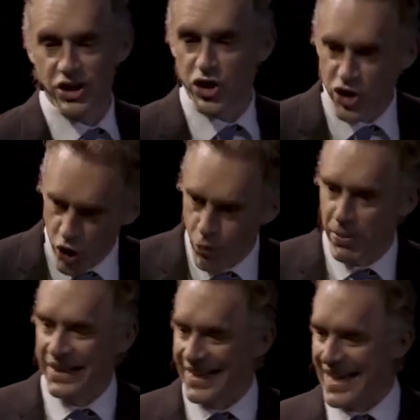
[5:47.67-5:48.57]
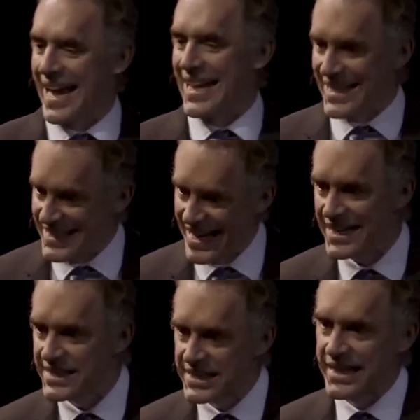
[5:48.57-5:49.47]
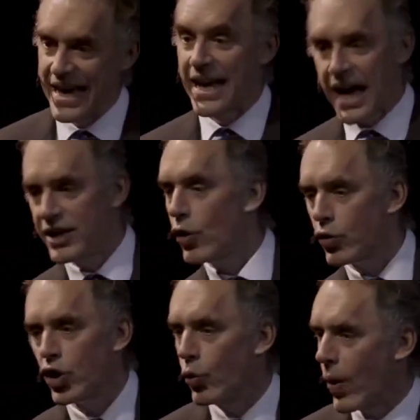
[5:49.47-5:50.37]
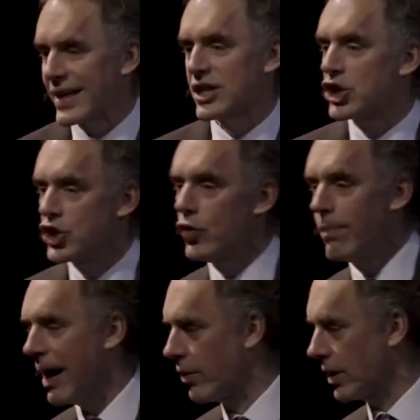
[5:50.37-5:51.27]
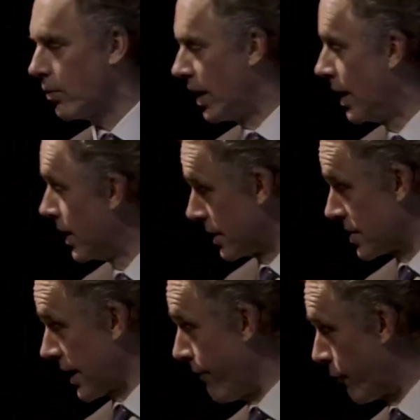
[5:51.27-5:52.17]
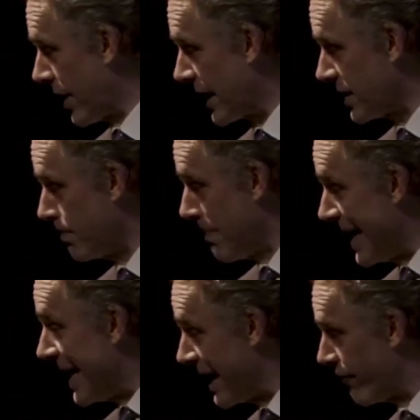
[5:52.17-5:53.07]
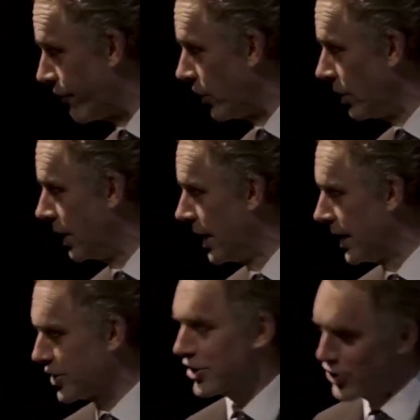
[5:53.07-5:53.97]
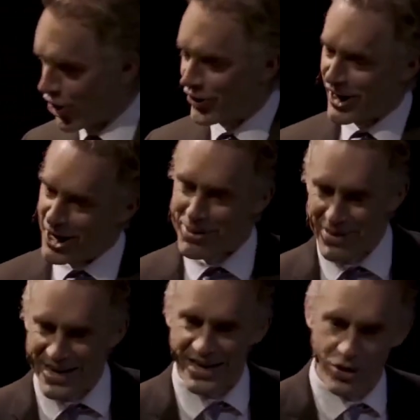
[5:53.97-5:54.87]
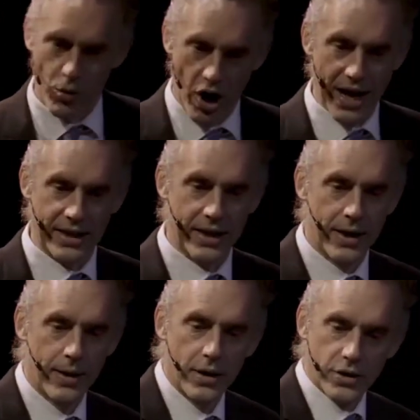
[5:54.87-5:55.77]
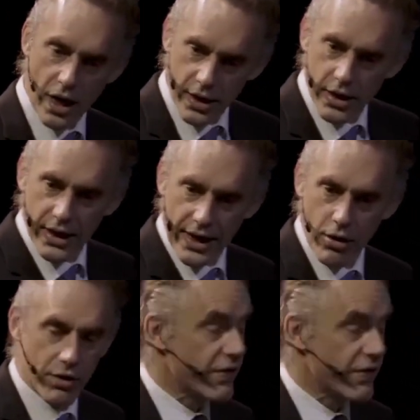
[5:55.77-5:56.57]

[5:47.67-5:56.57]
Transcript: stupidly and intensely, and I don't know what to do about it. Well, the suffering is meaningful. It's just not the kind of meaning you want. So how do you get out